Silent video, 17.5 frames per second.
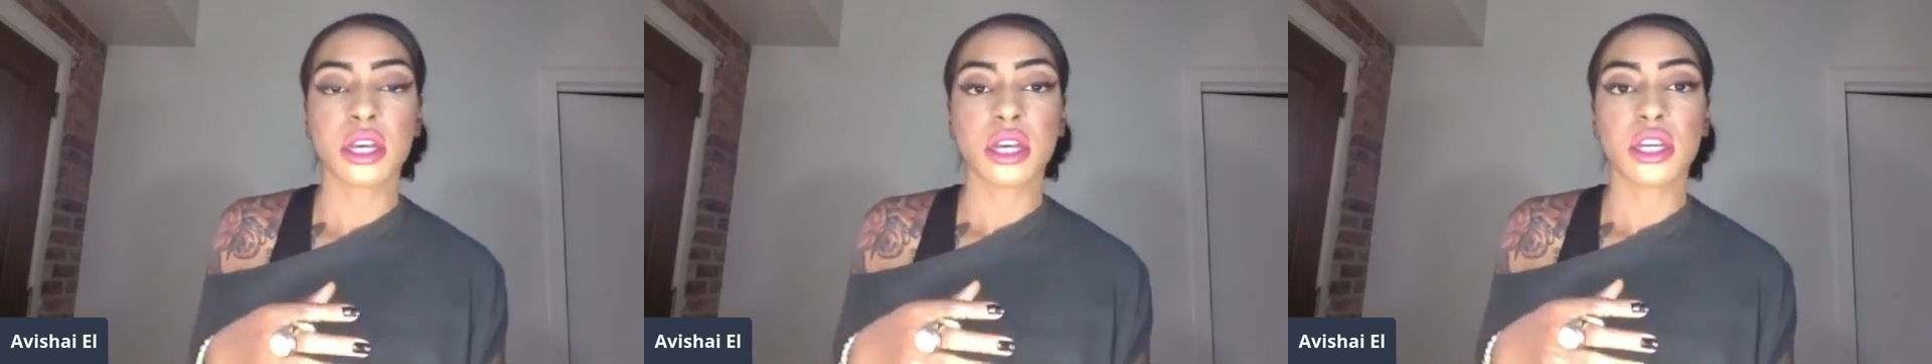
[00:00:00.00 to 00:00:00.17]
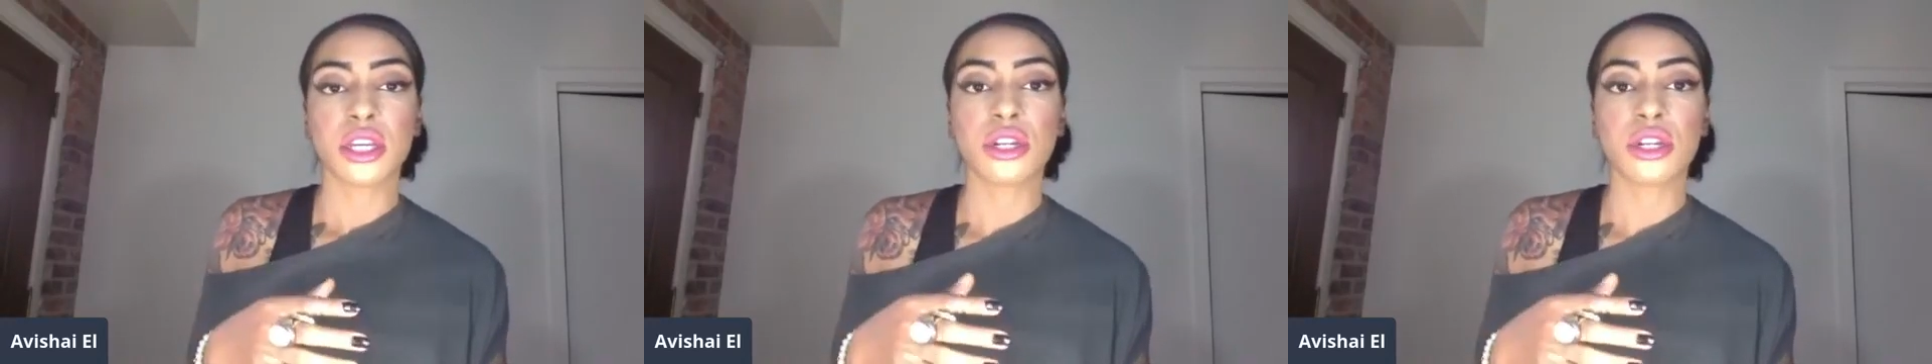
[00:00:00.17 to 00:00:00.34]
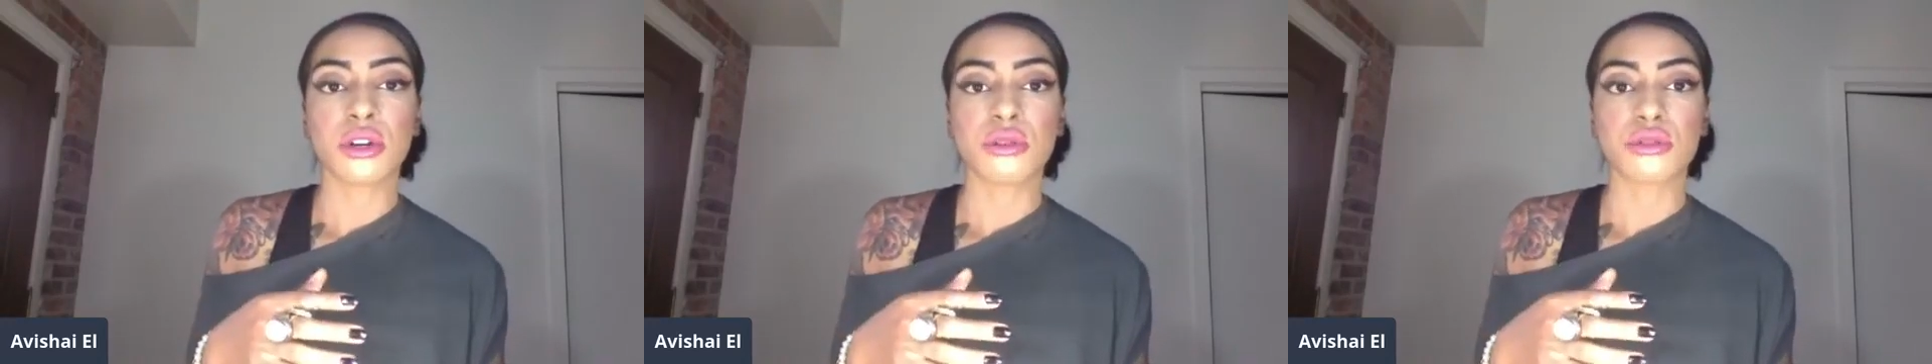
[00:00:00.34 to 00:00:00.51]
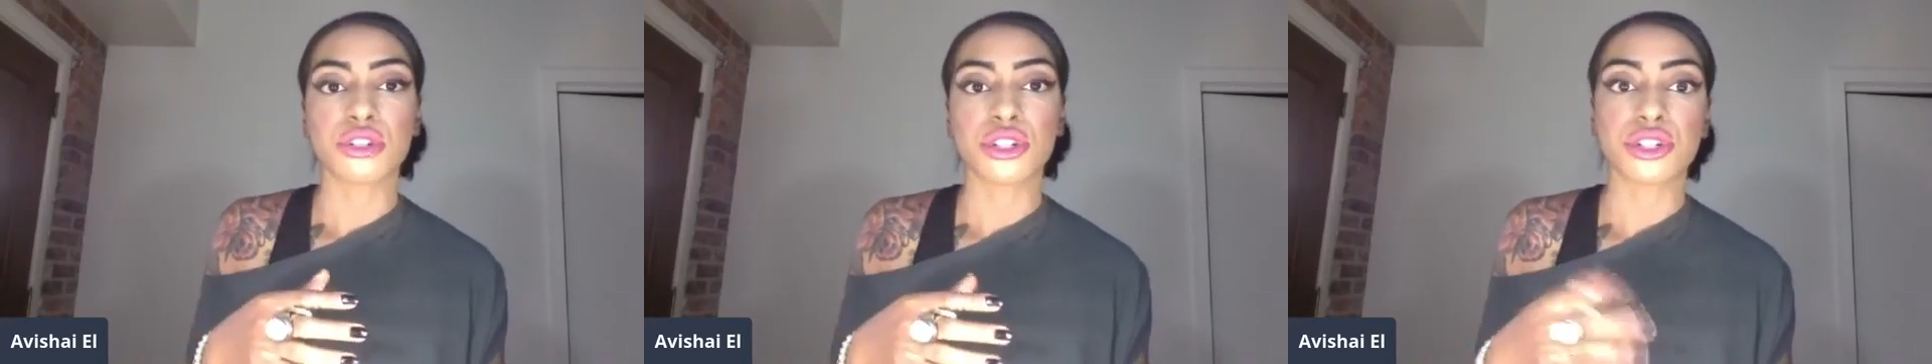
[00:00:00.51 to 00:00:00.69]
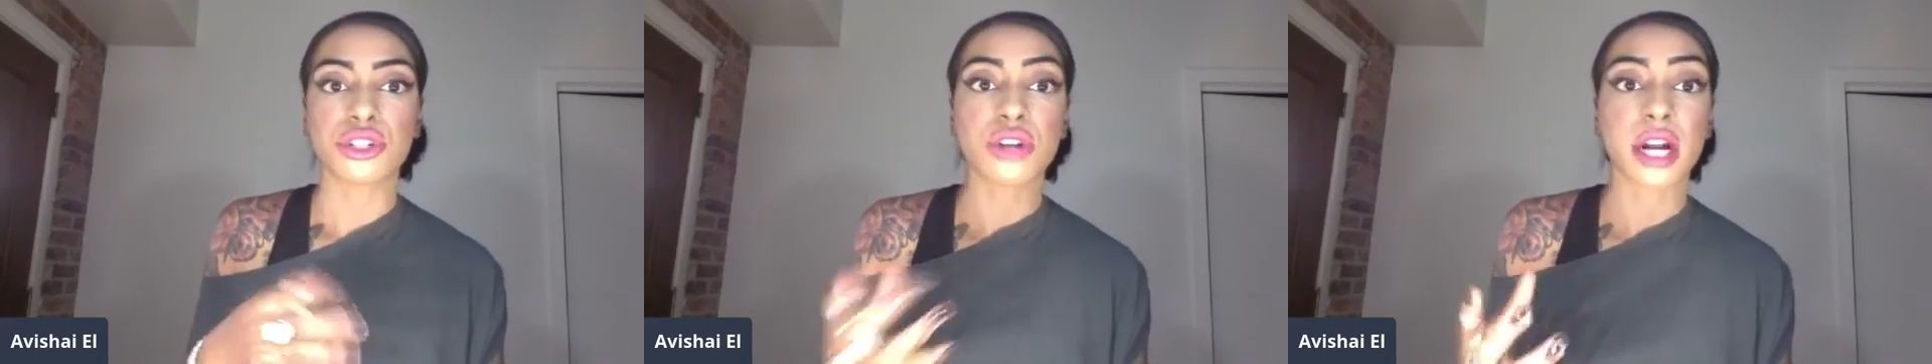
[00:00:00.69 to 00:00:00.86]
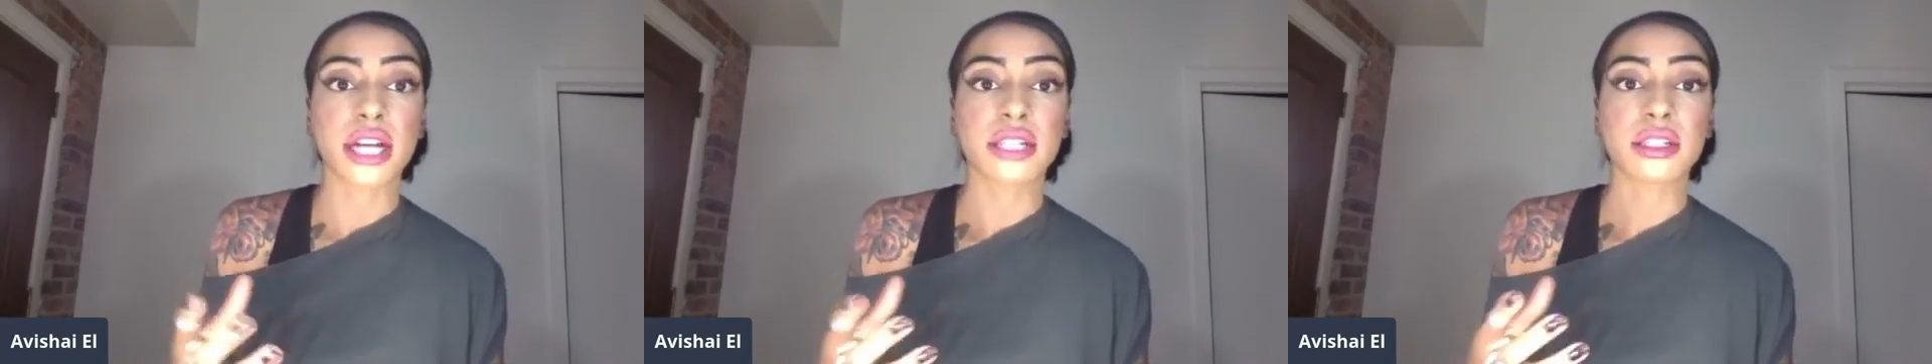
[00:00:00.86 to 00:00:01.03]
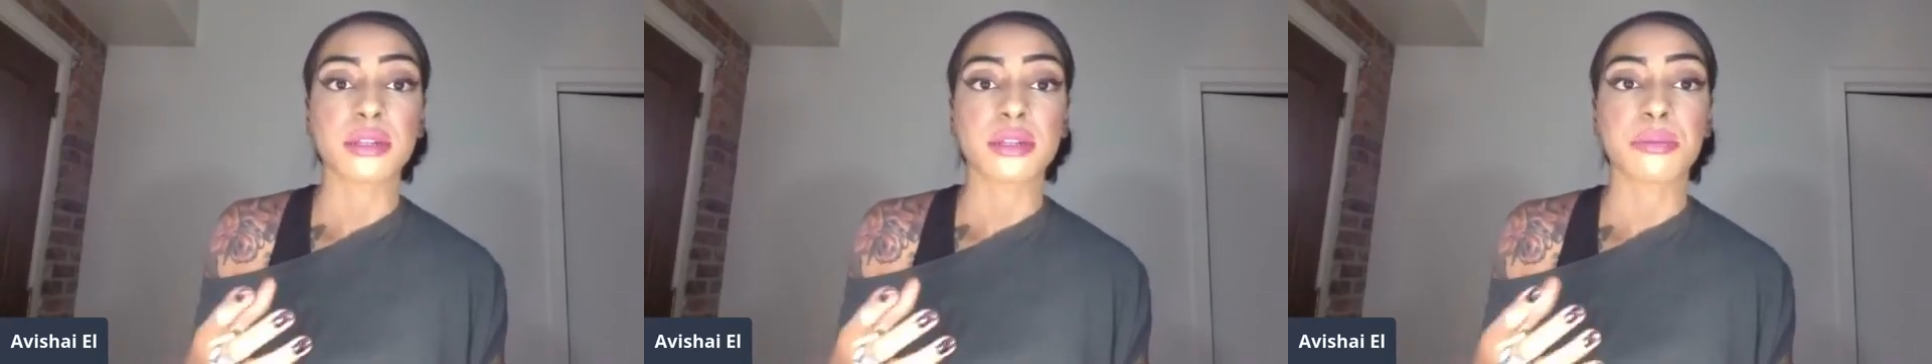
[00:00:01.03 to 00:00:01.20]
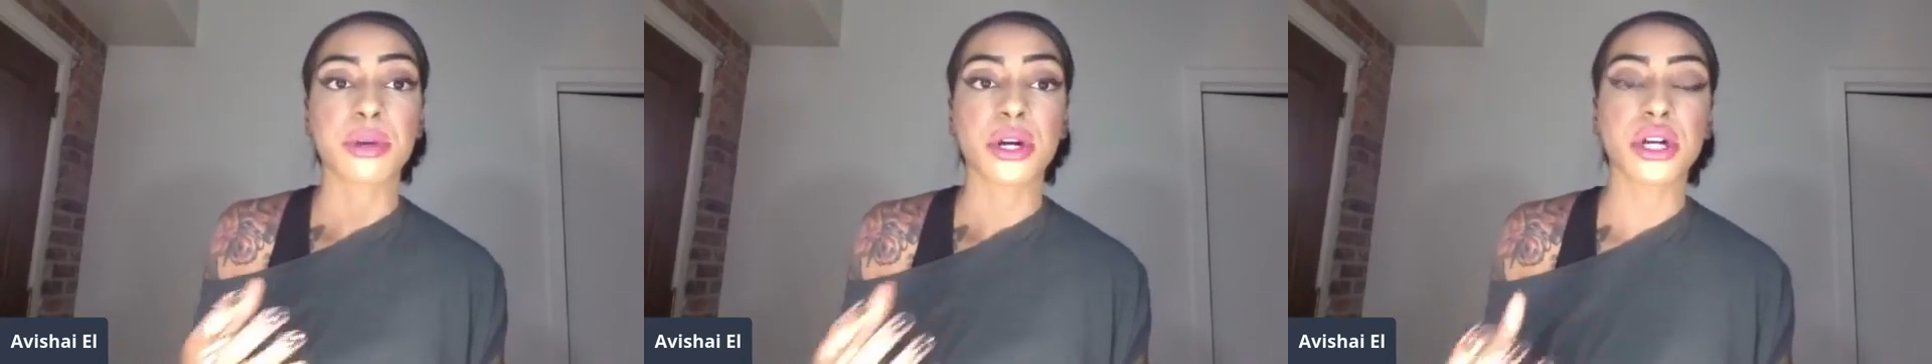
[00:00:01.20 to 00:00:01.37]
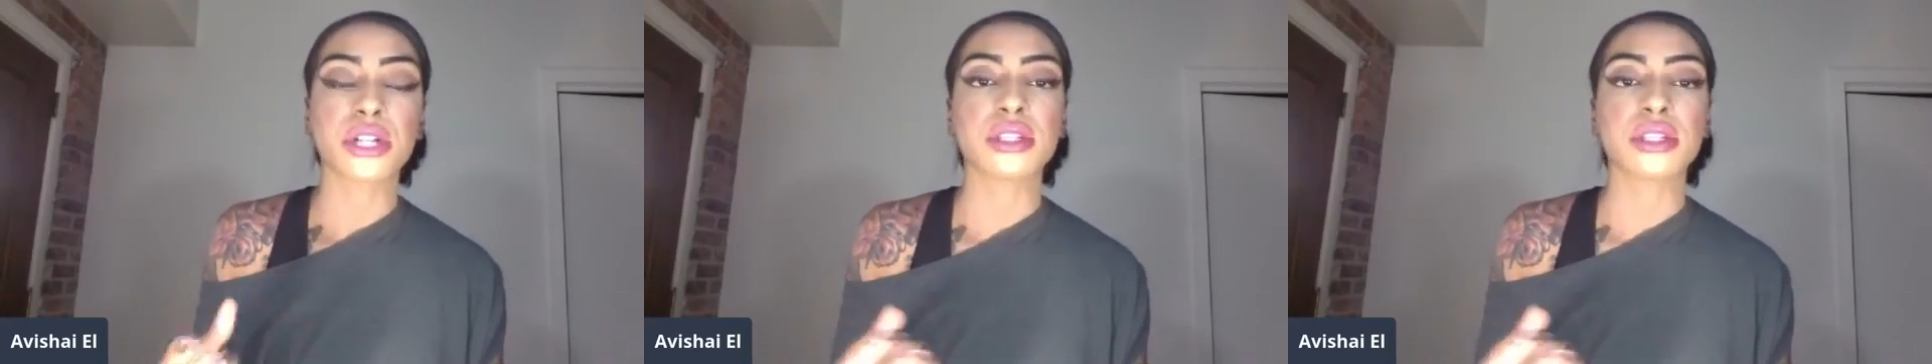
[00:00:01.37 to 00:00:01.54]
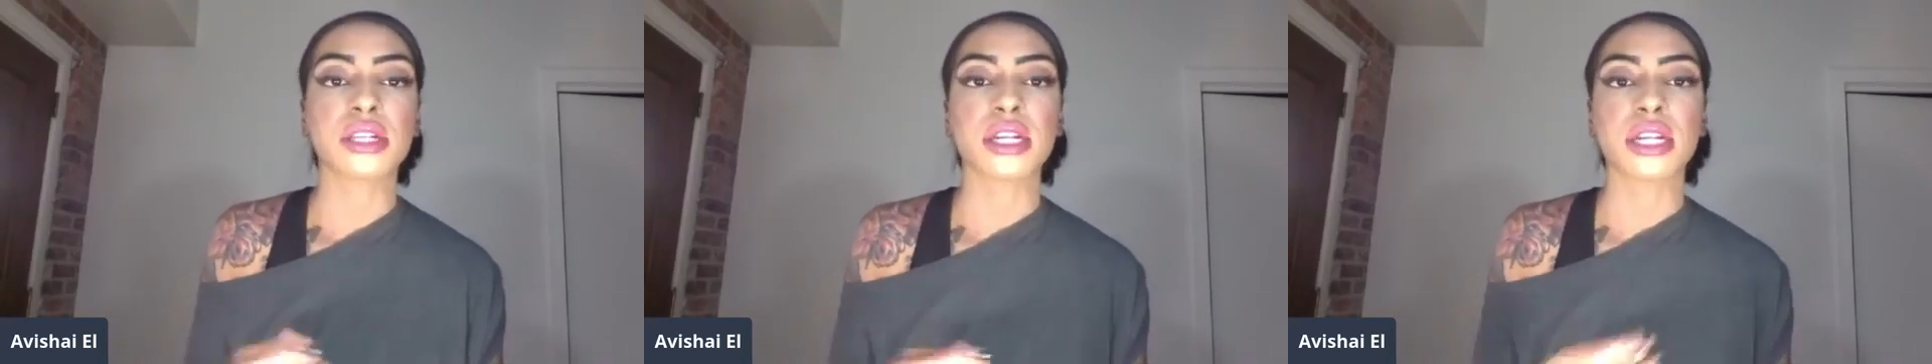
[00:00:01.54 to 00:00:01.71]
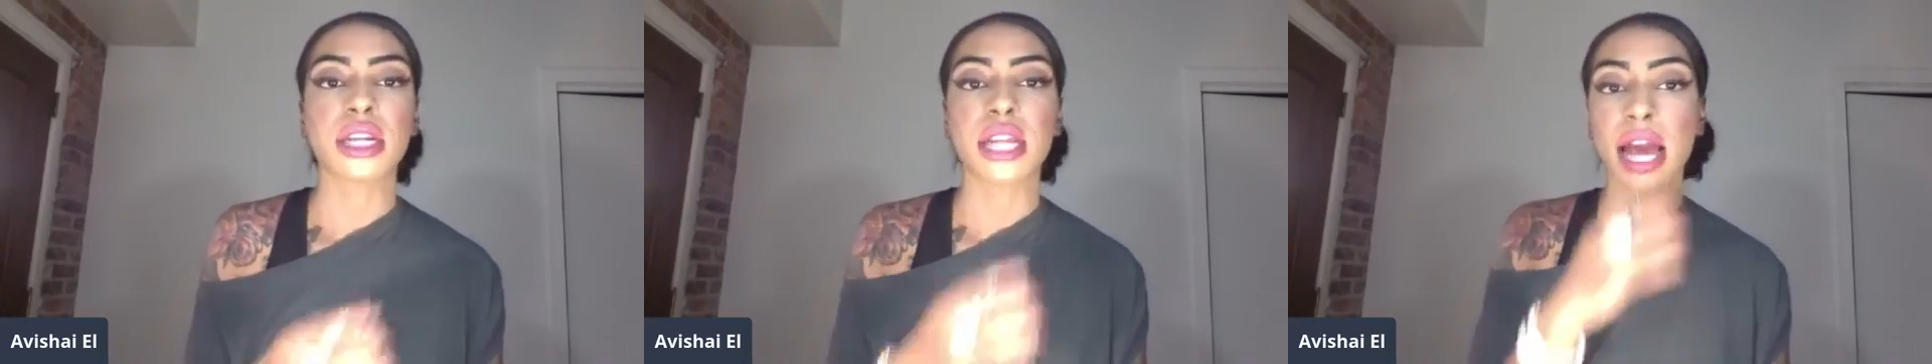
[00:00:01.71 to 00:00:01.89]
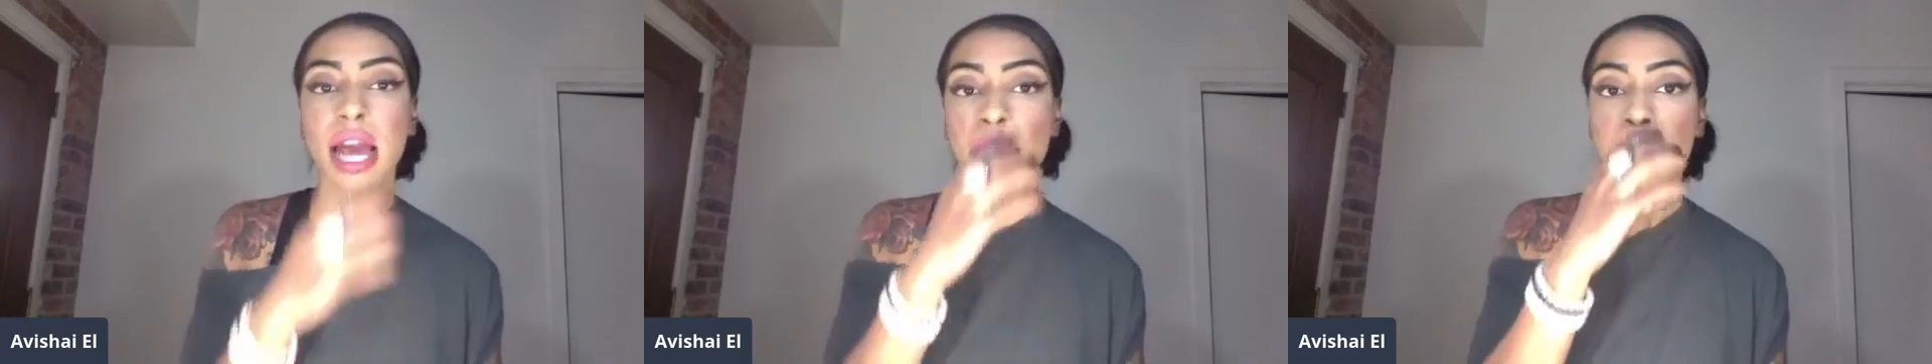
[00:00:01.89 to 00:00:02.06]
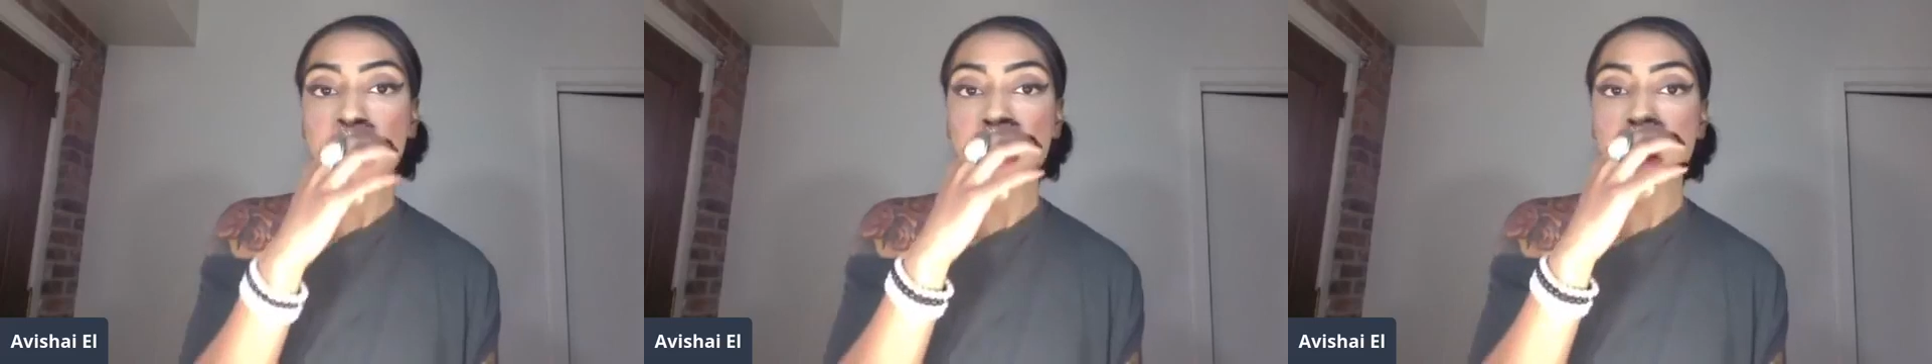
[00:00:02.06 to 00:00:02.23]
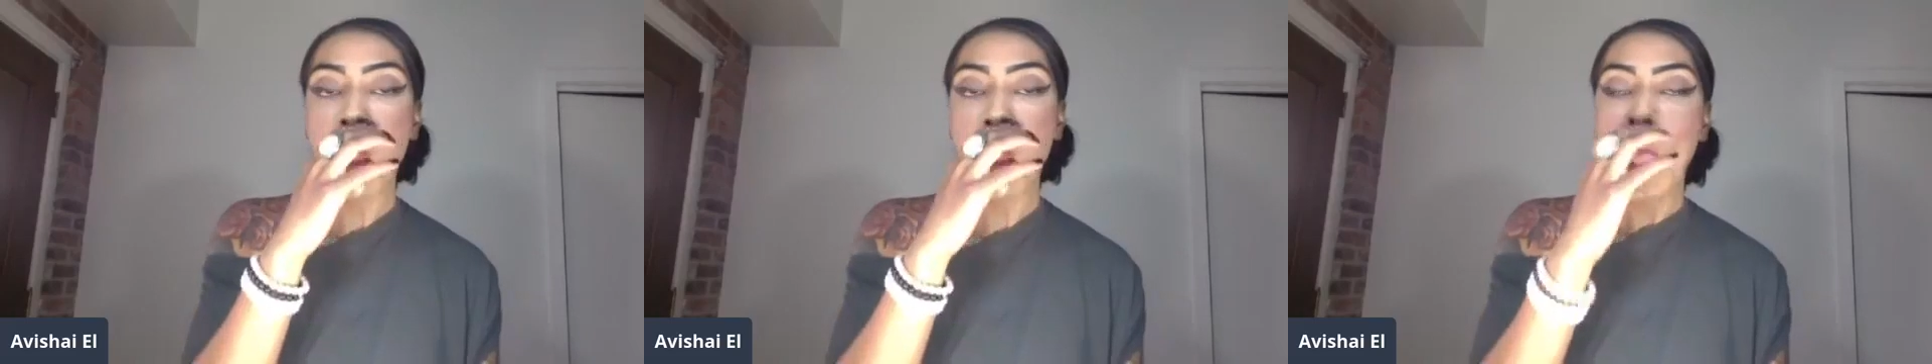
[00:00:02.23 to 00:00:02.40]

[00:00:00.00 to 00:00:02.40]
you know stressed person and i